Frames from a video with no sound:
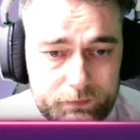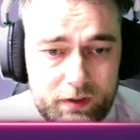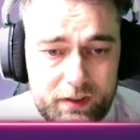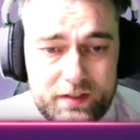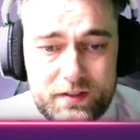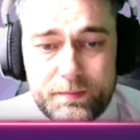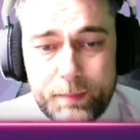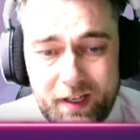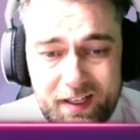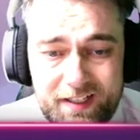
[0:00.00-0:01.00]
and that says
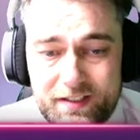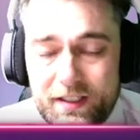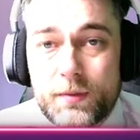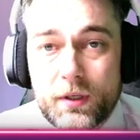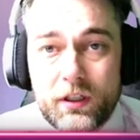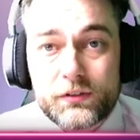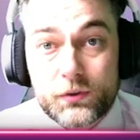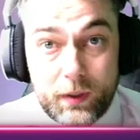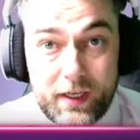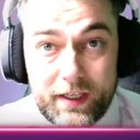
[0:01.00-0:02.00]
pi times r
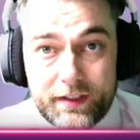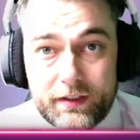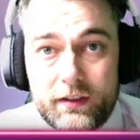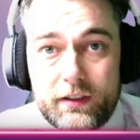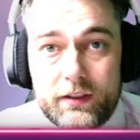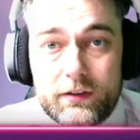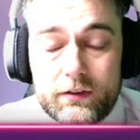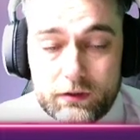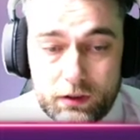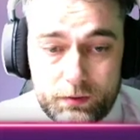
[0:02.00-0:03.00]
squared.
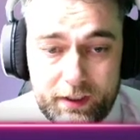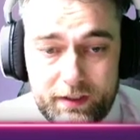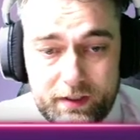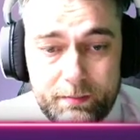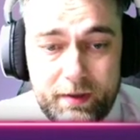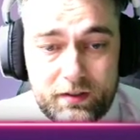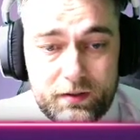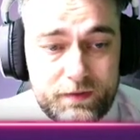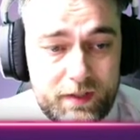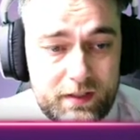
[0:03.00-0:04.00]
Okay, that makes a lot
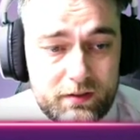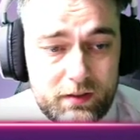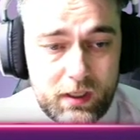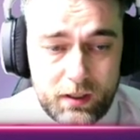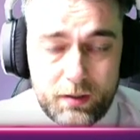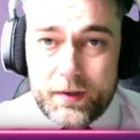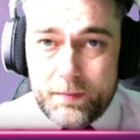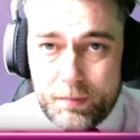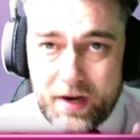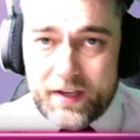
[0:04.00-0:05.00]
of sense, but
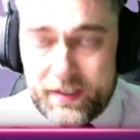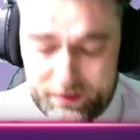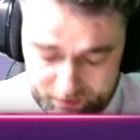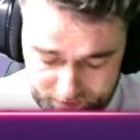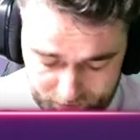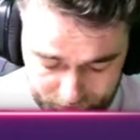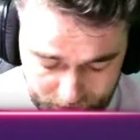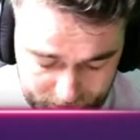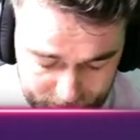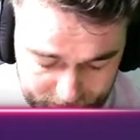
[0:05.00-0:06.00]
in brackets here you'll notice